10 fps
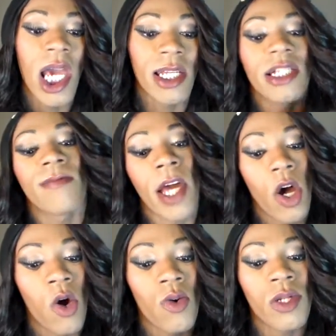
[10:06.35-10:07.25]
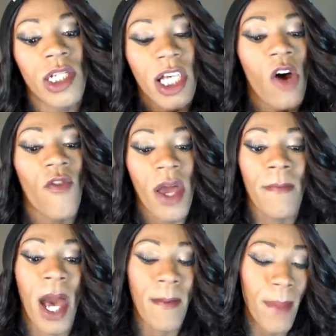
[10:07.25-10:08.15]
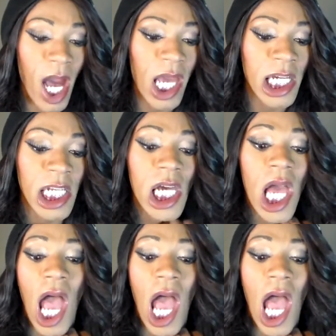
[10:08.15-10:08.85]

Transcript: It is my own self in my mind.